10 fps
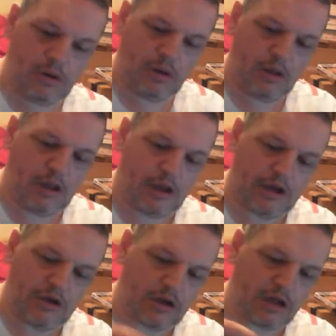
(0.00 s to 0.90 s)
and I
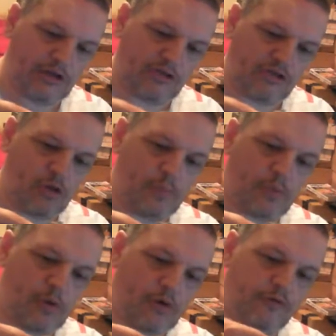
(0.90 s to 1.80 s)
cut the top
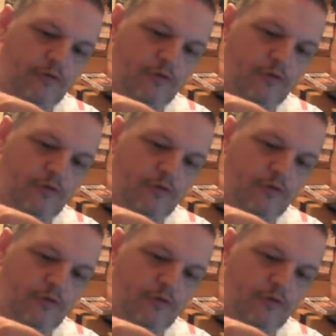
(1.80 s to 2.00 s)
off,